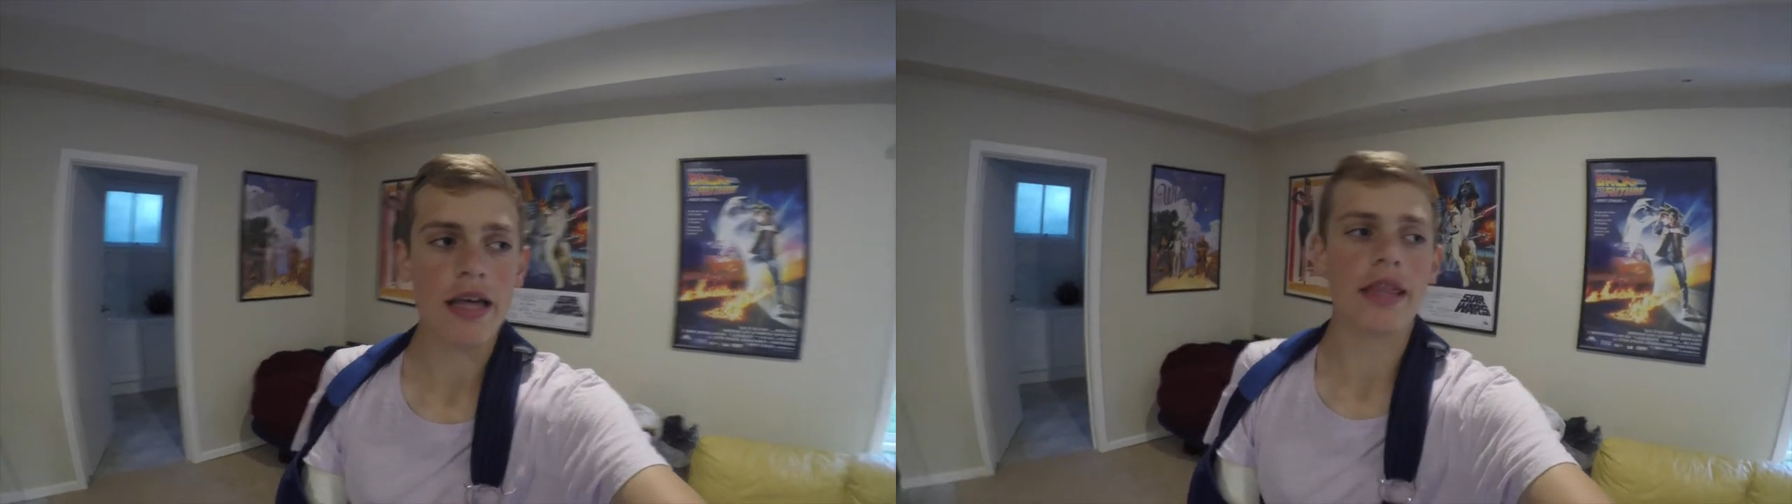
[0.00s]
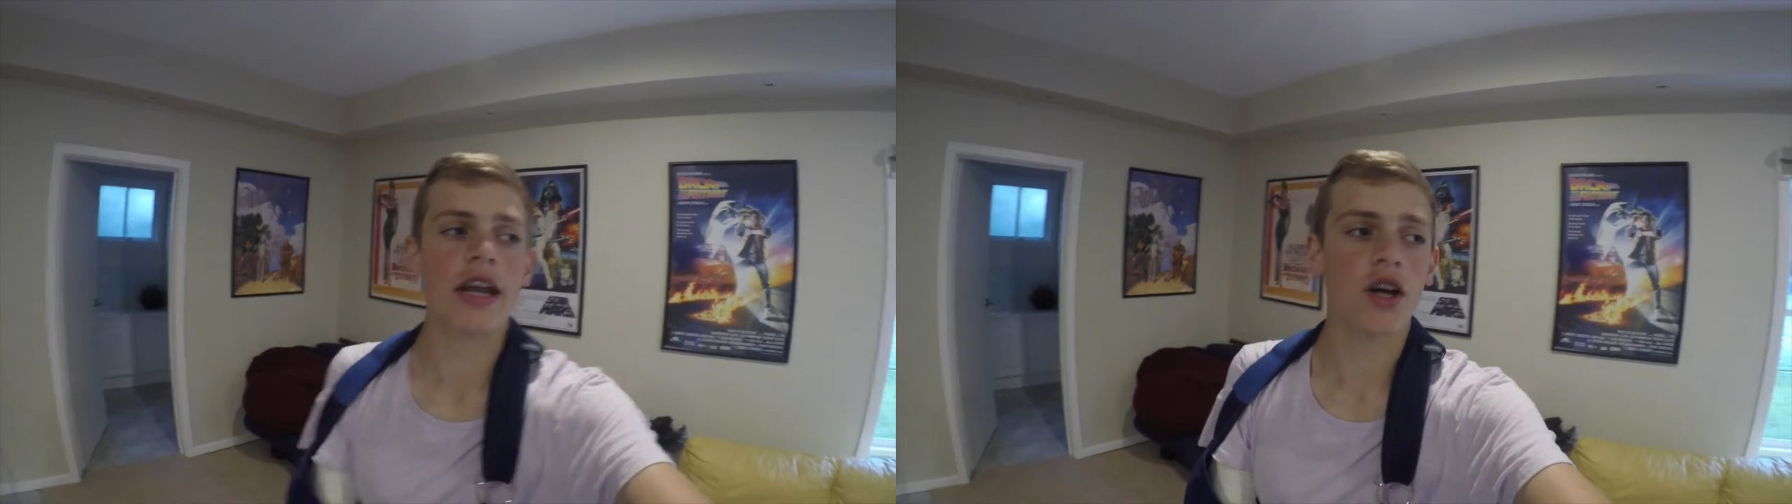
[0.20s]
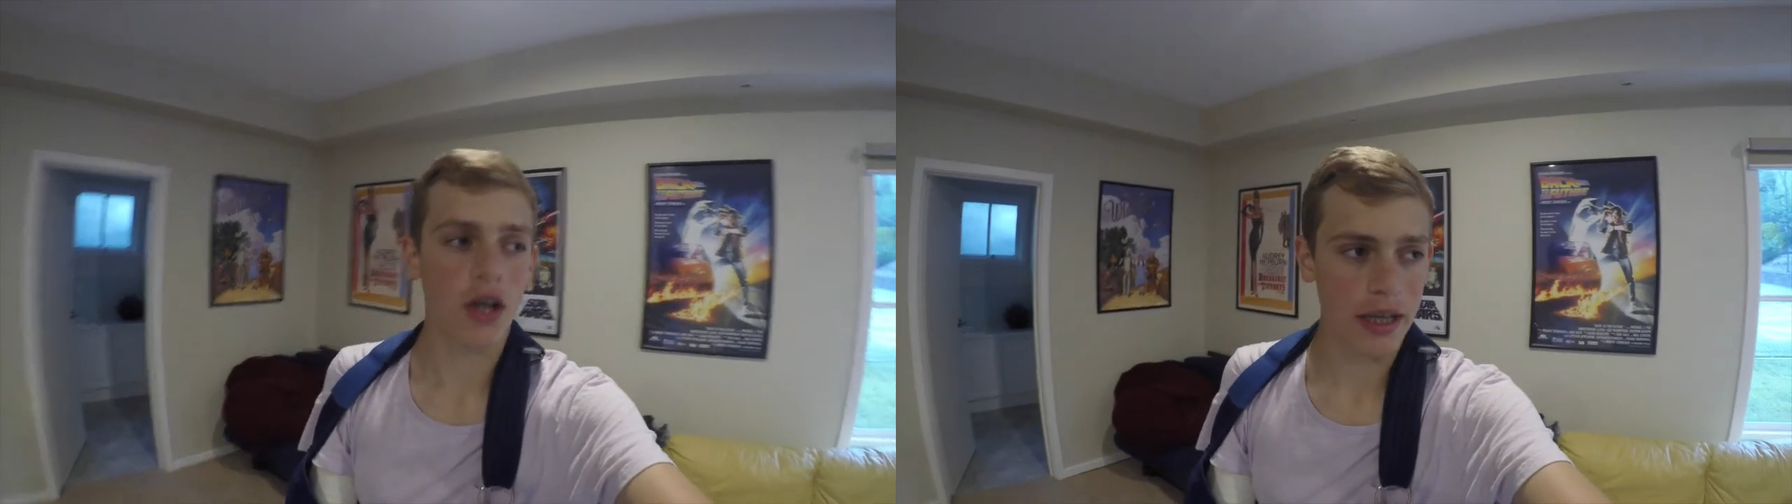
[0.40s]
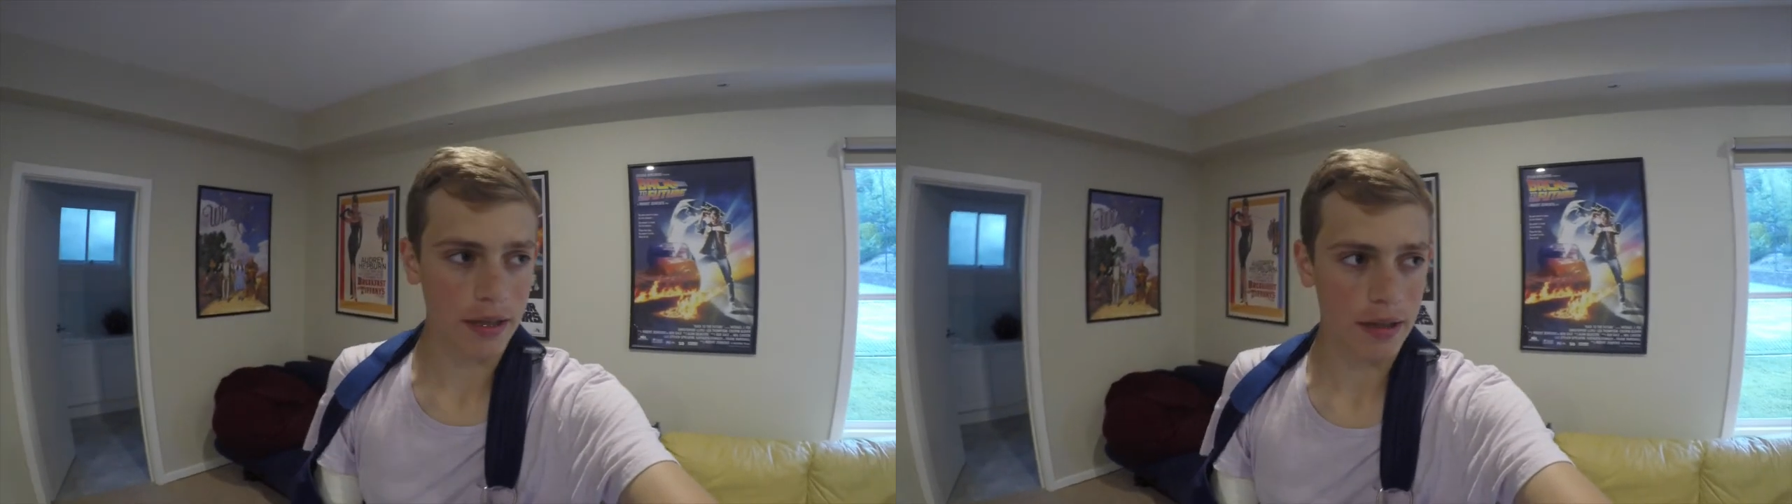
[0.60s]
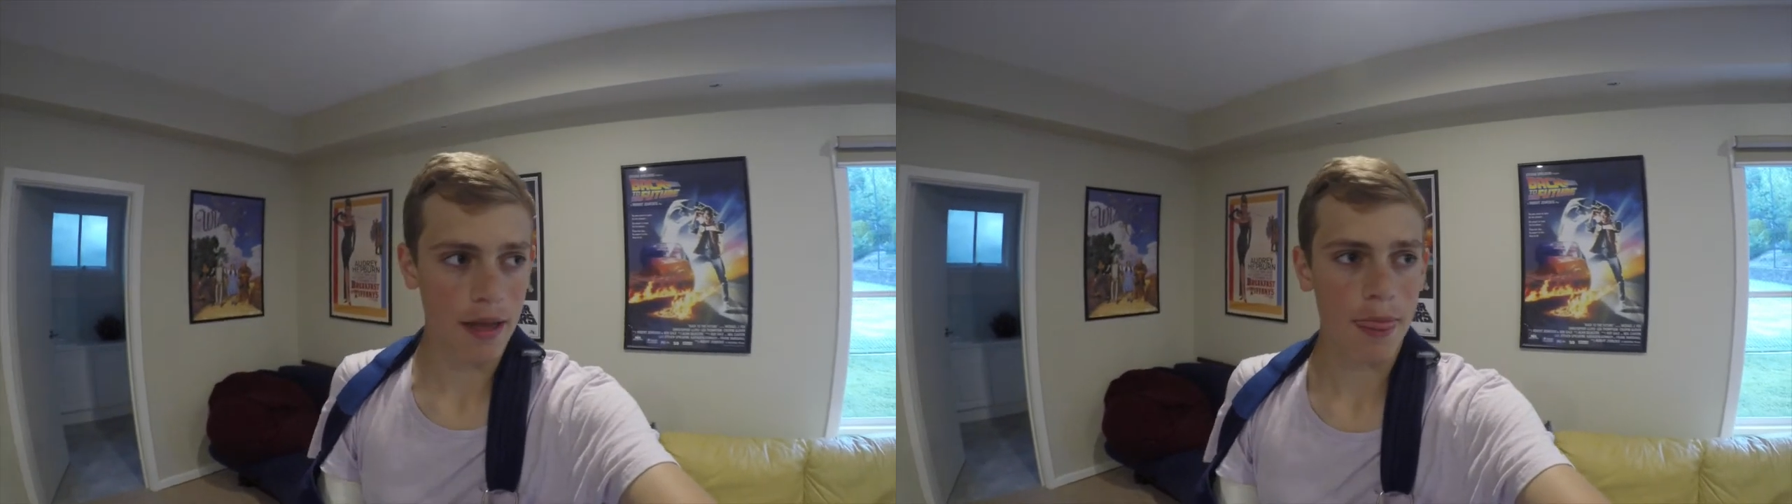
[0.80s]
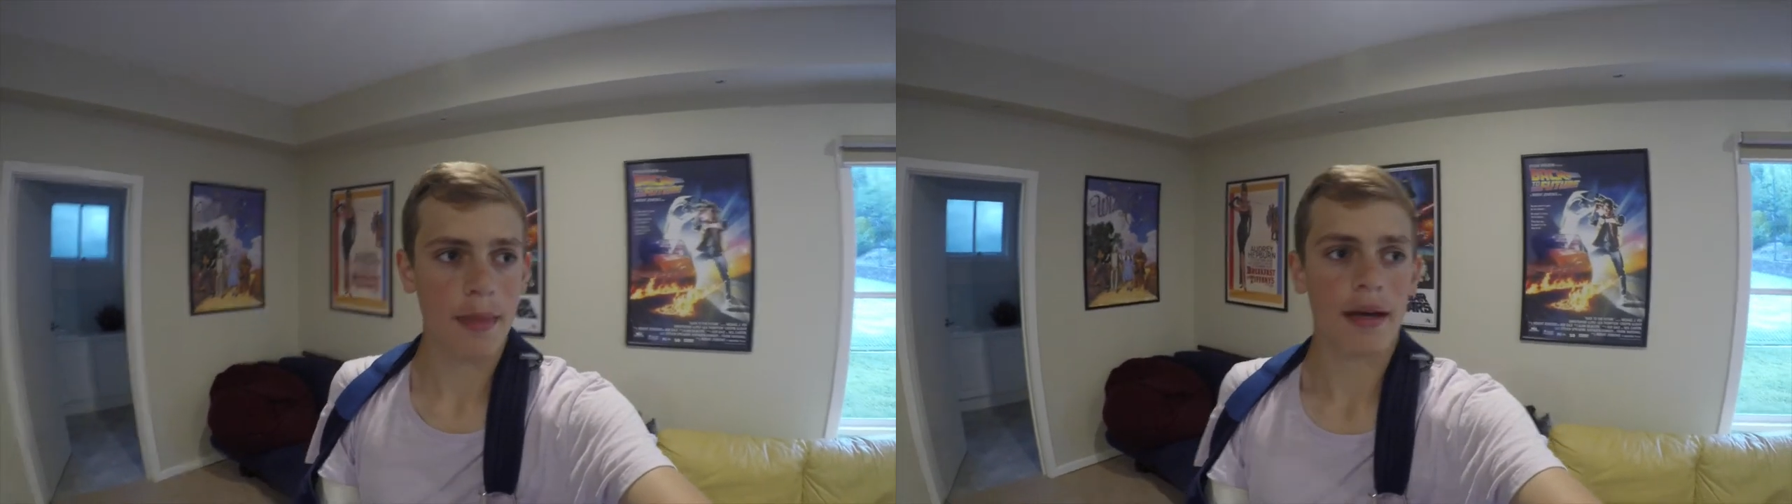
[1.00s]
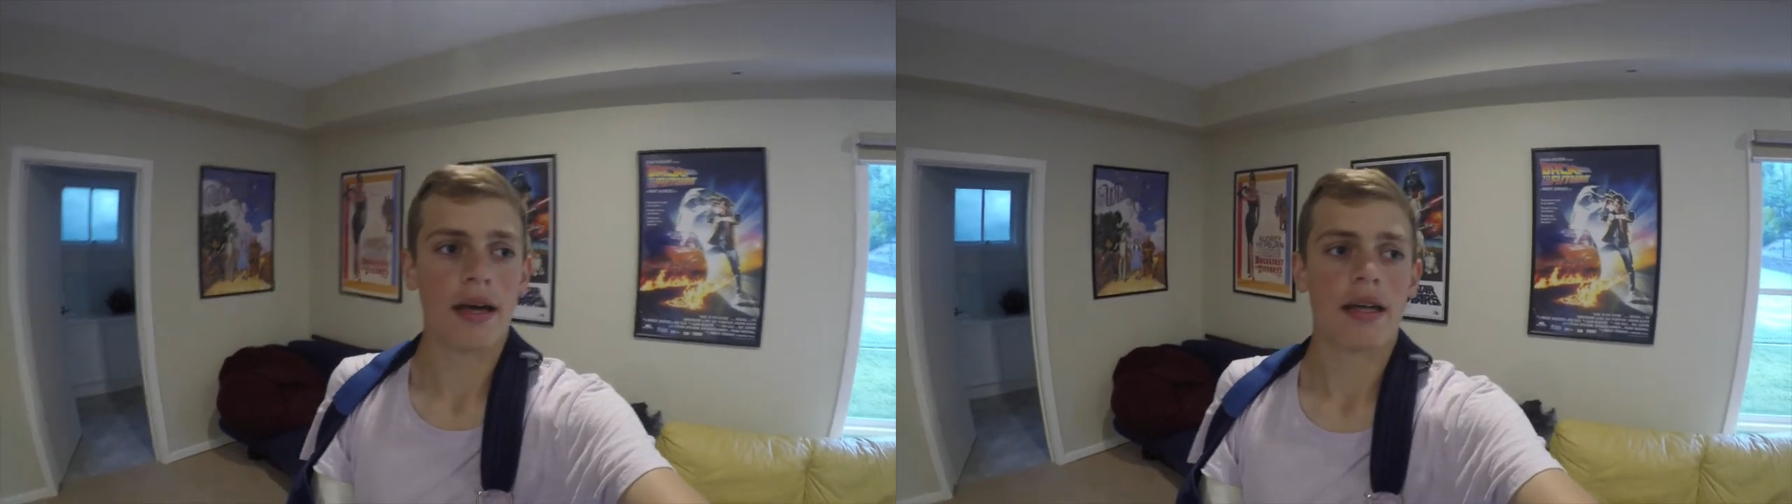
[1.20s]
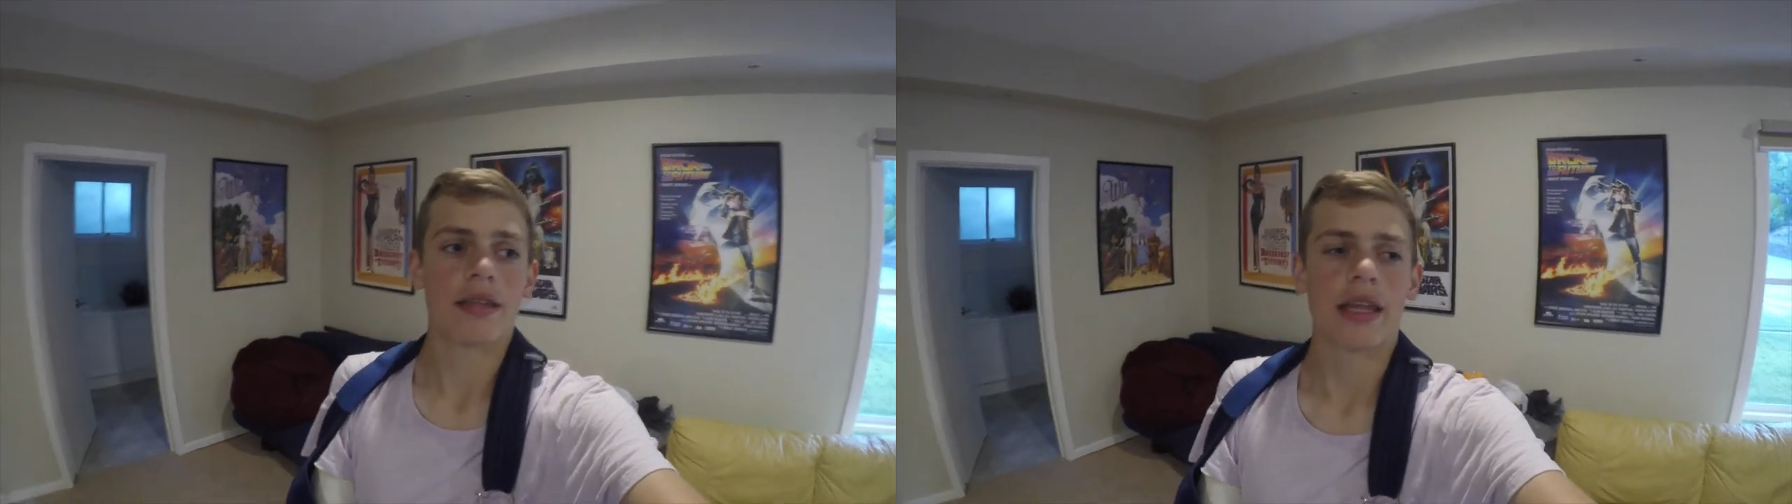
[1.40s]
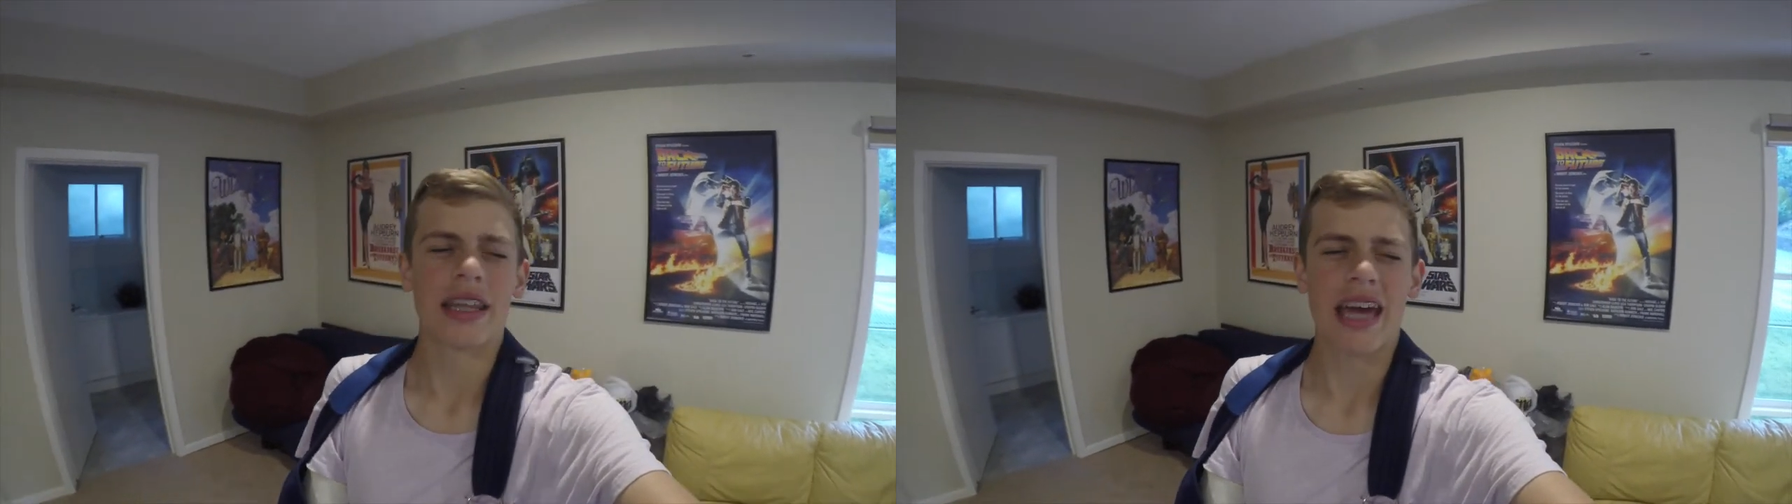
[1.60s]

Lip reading: Then I got in, then